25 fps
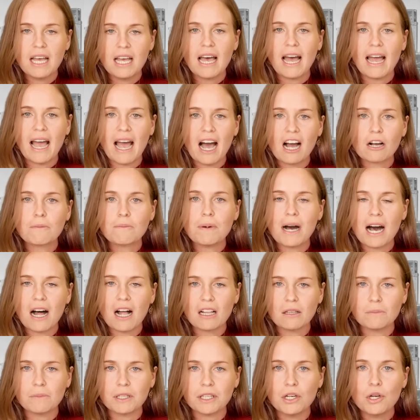A hung
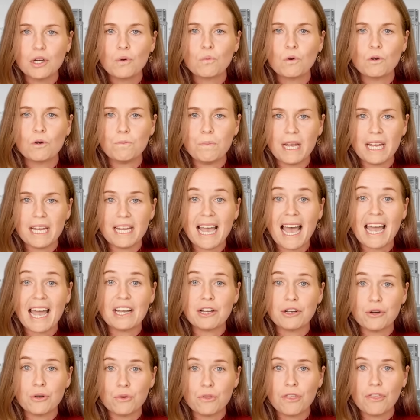parliament would be a
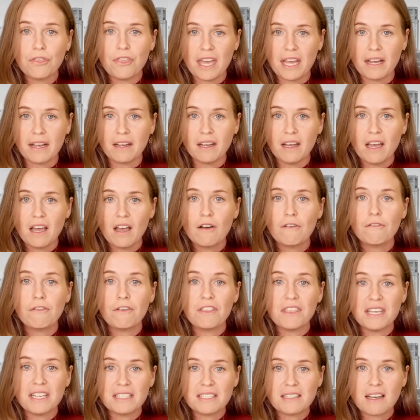good thing for
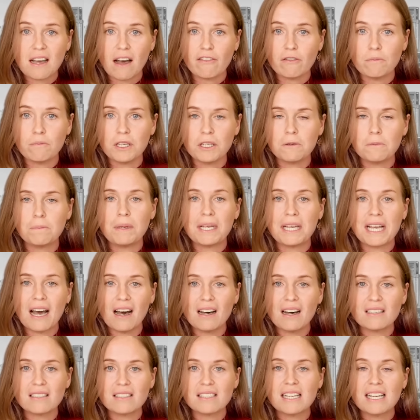this government,
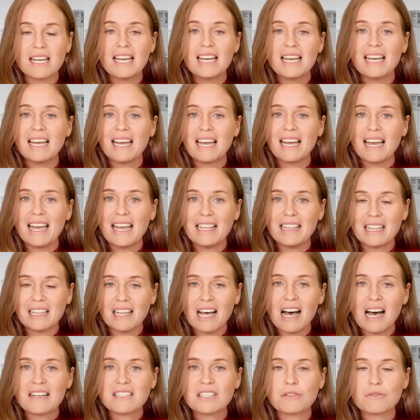because in the
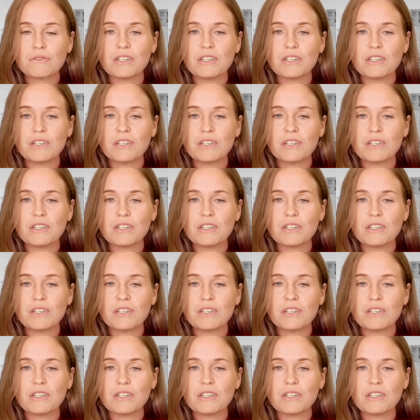last 3